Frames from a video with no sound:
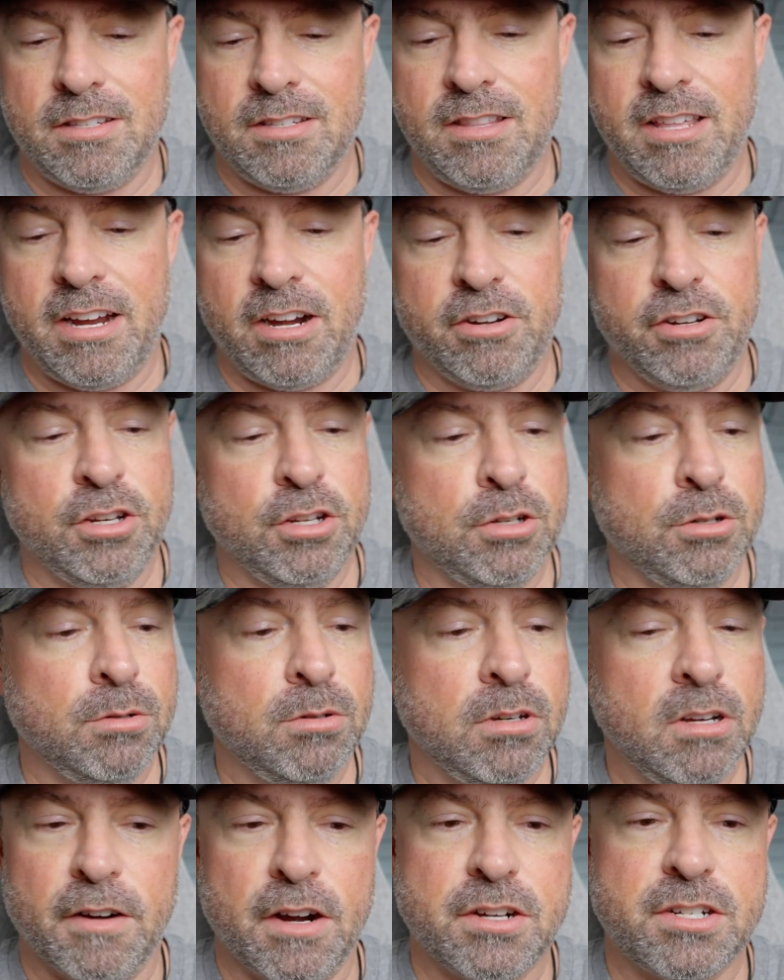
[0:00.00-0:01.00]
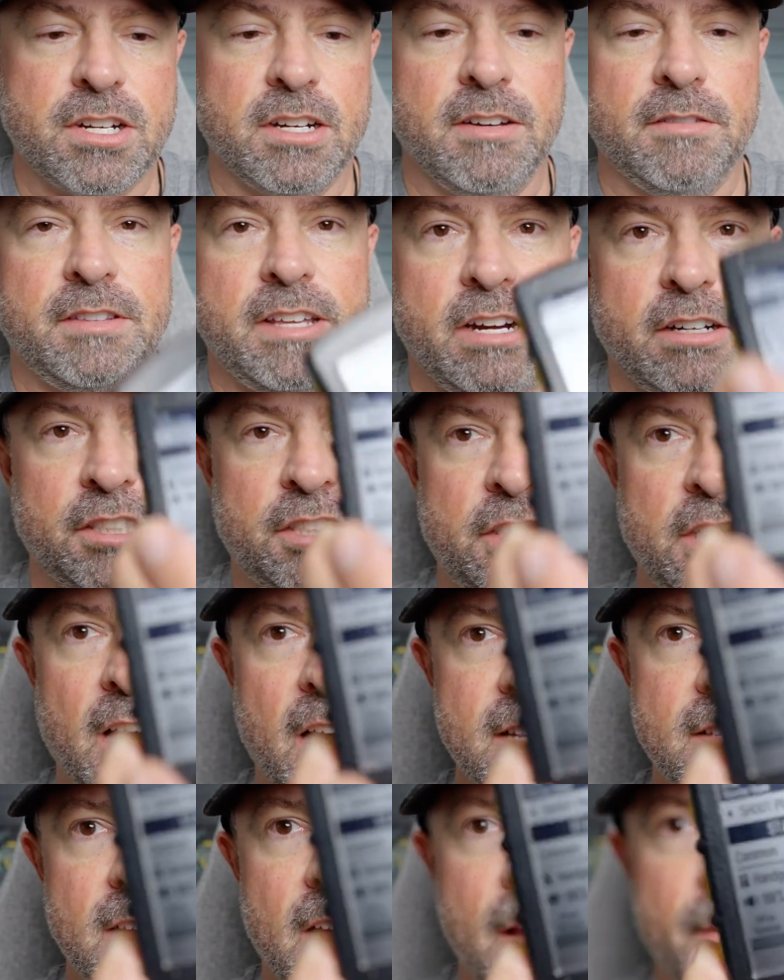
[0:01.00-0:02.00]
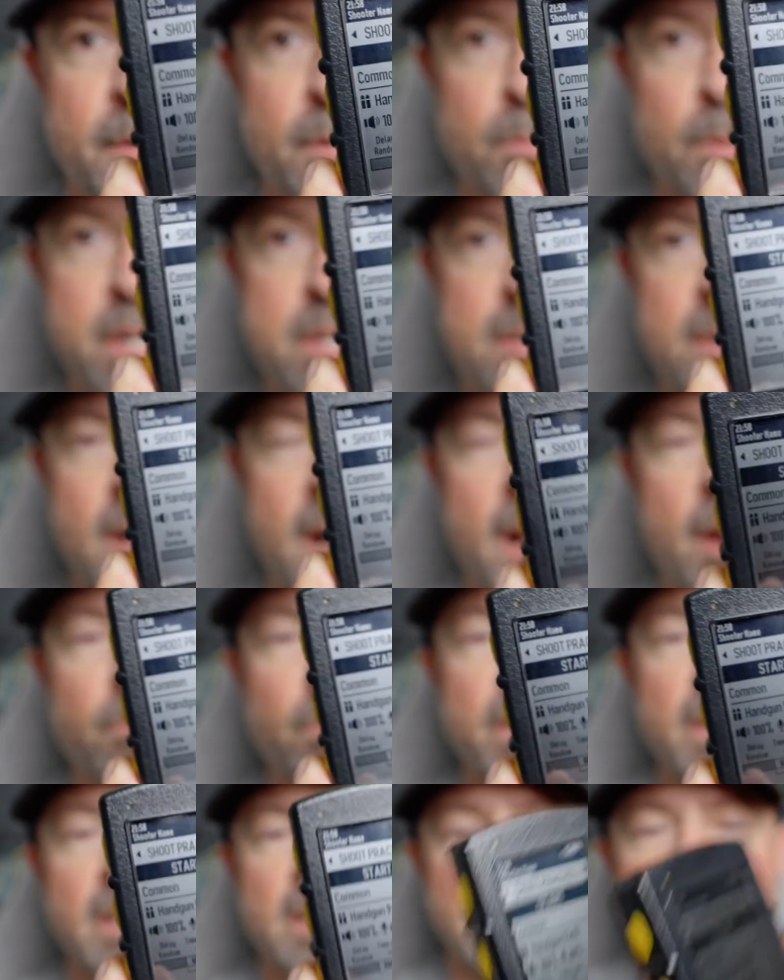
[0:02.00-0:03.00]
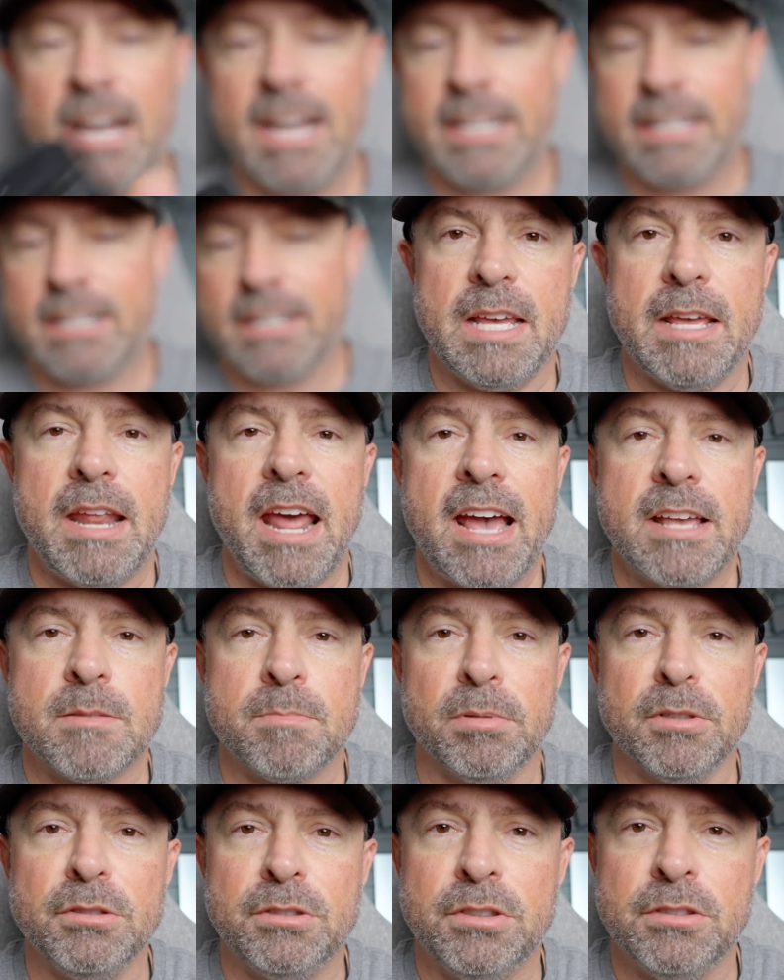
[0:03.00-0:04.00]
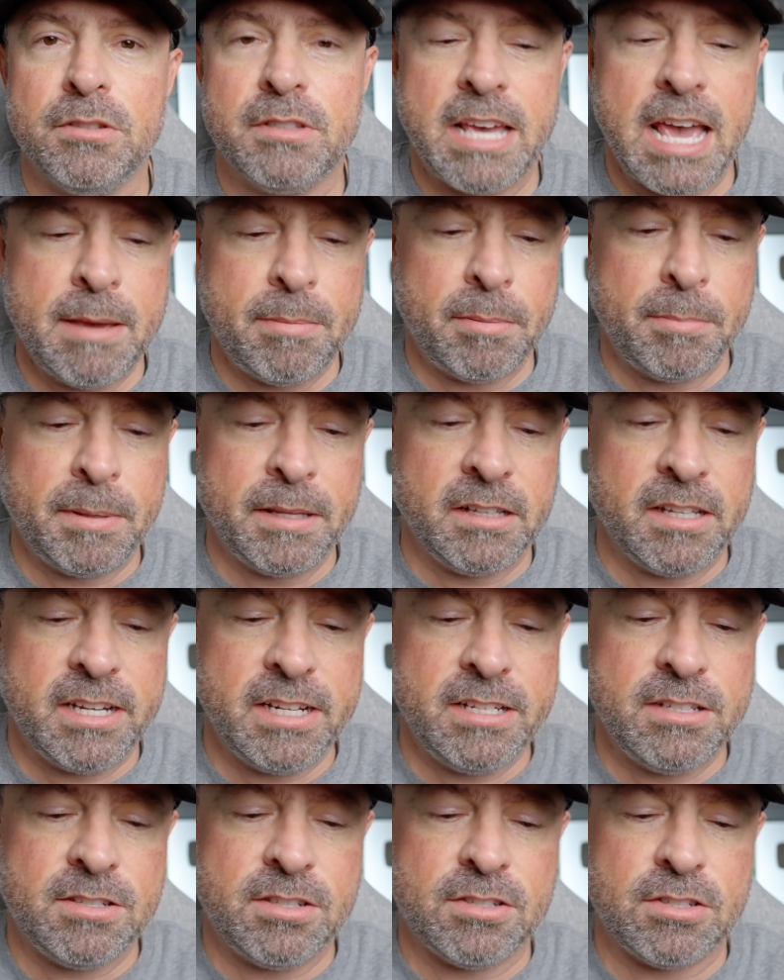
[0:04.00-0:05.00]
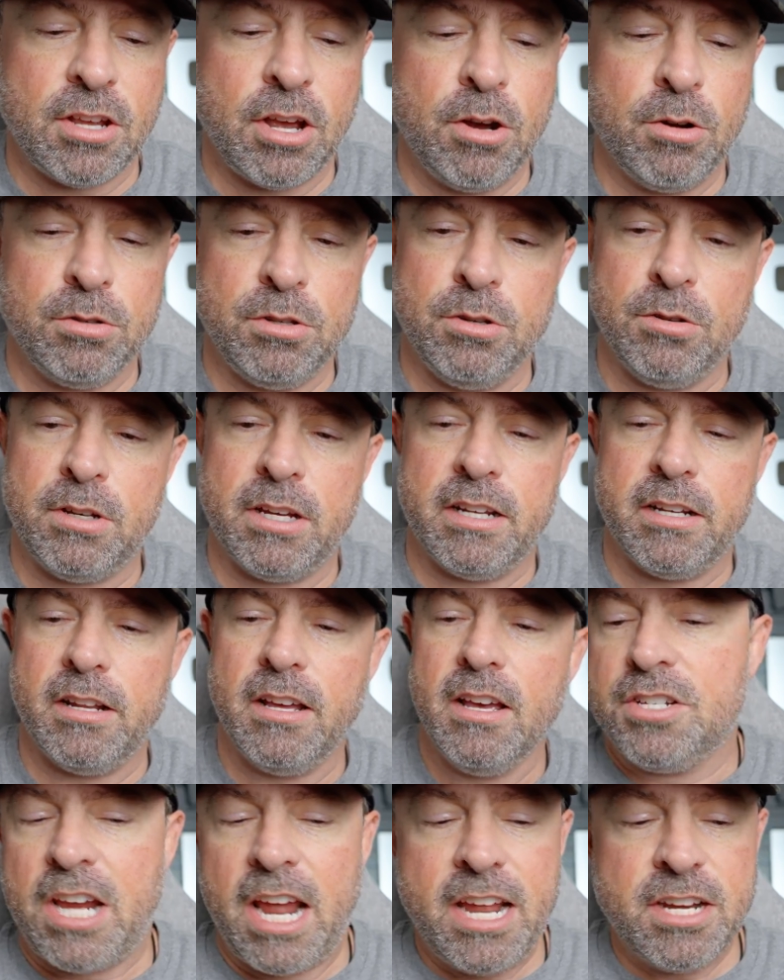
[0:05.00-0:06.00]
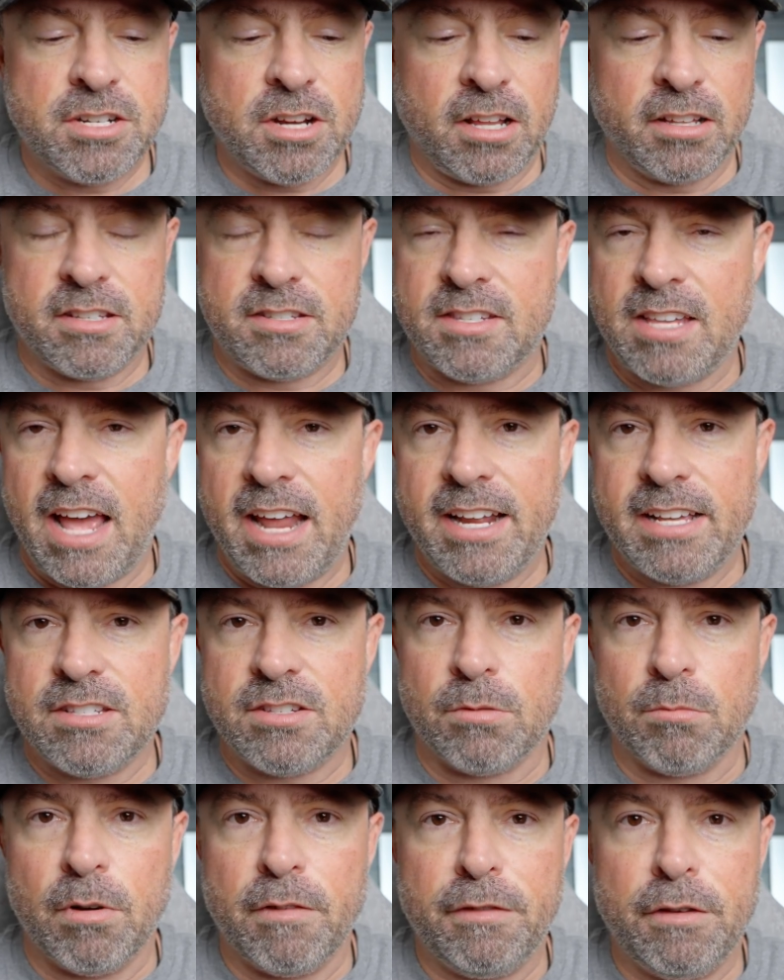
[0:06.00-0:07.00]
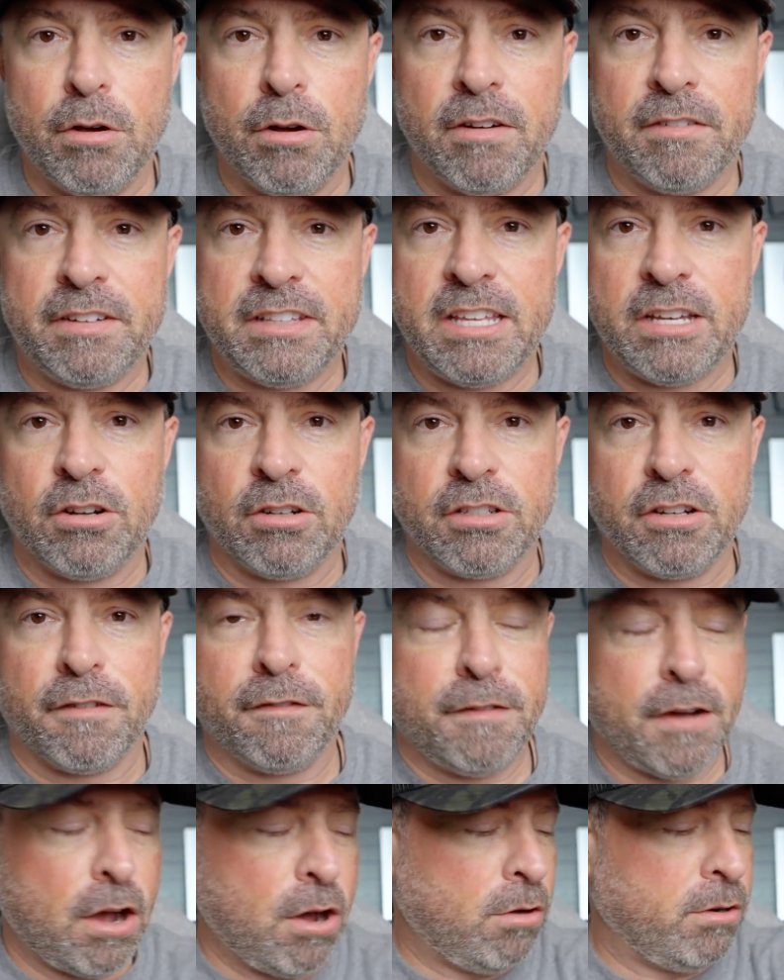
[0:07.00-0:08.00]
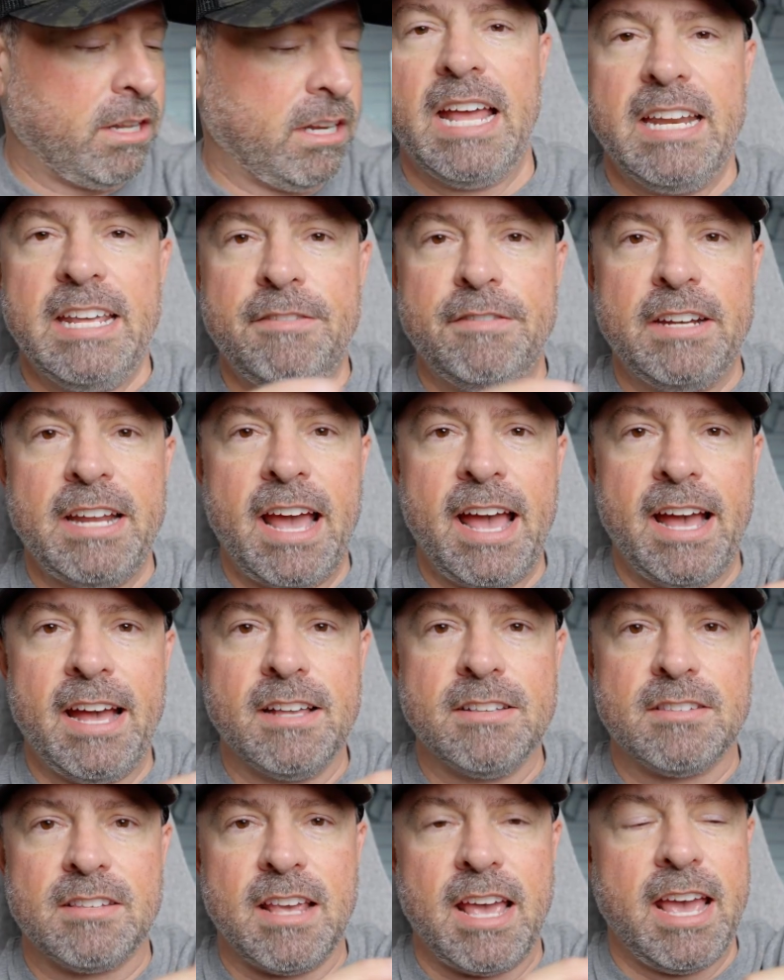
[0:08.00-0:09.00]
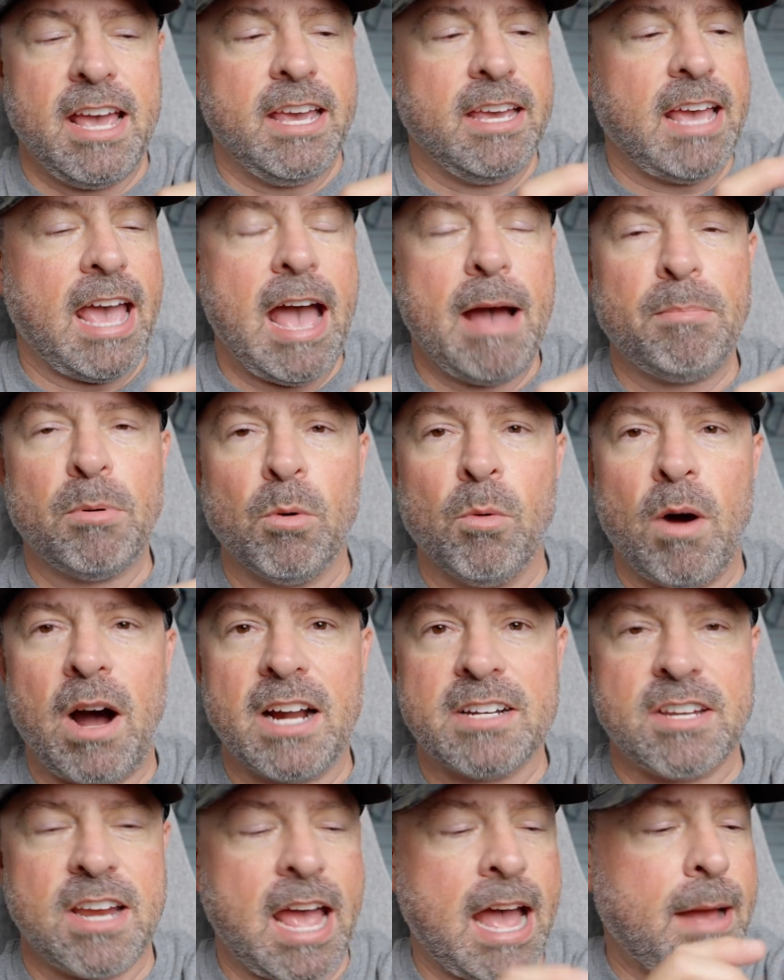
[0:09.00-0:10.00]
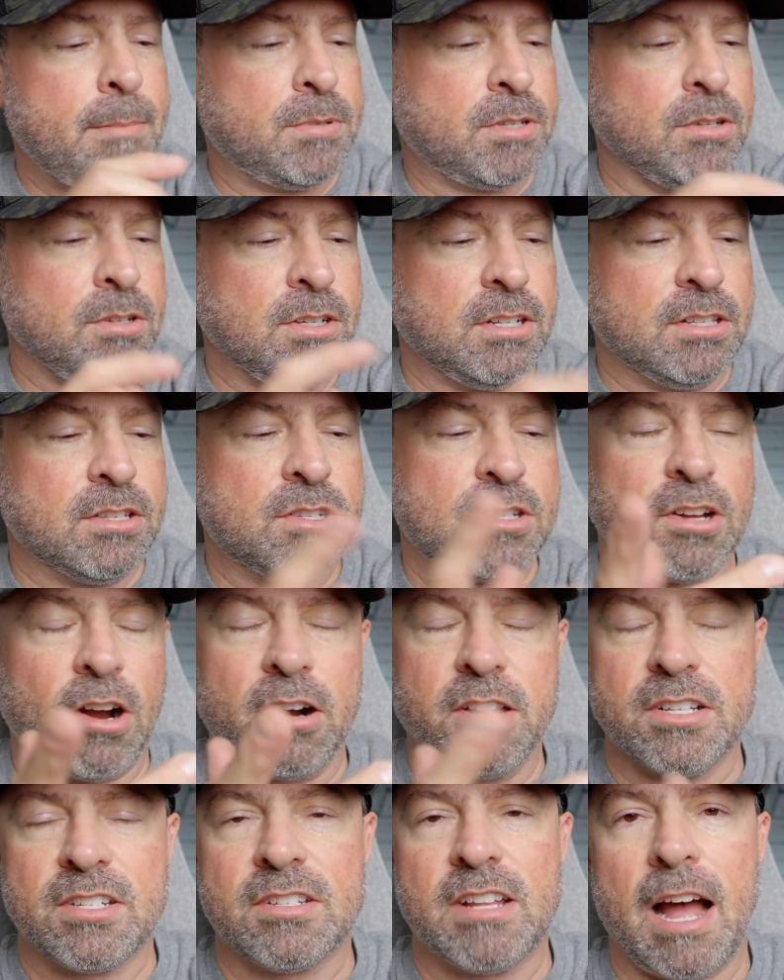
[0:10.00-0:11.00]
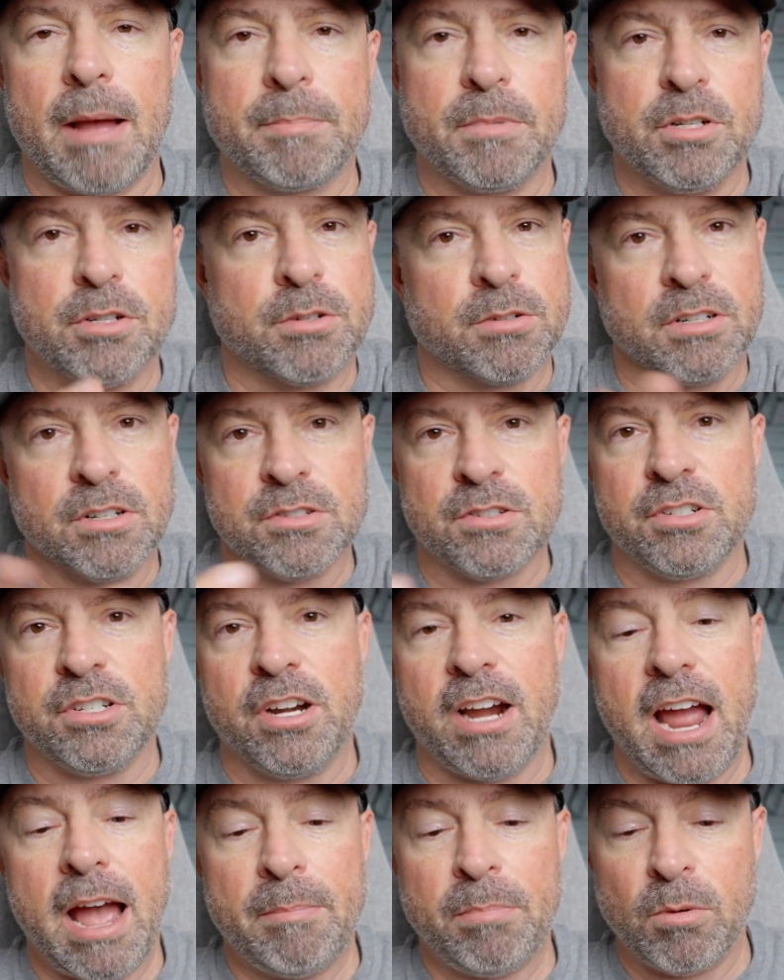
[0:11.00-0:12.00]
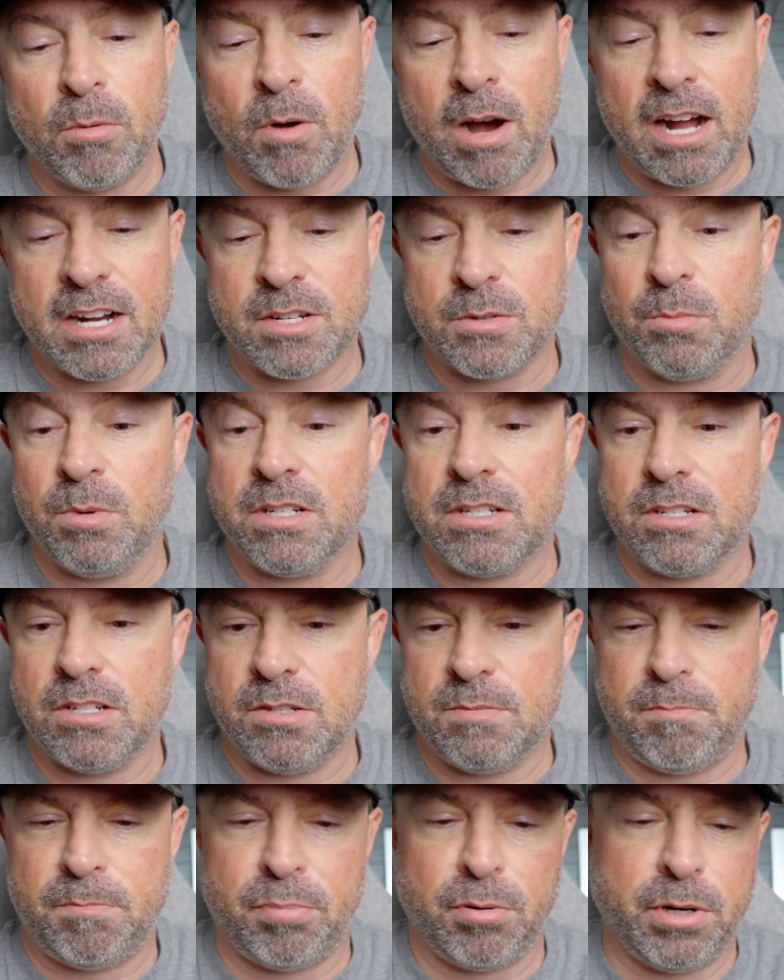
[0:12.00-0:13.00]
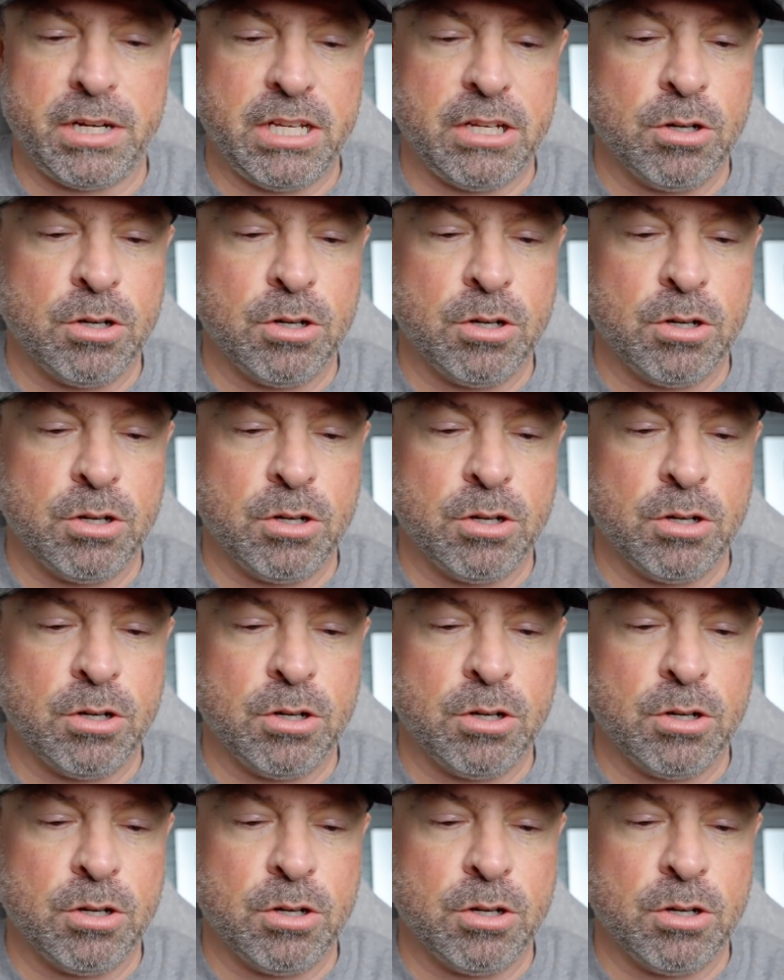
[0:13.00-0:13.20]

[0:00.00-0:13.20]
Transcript: is their new version of their shot timer, which I really like. It has Bluetooth capabilities, so you can change all the settings and review everything on your phone, and even has a Apple Watch app, so you can start and stop your drills on your Apple Watch, which is pretty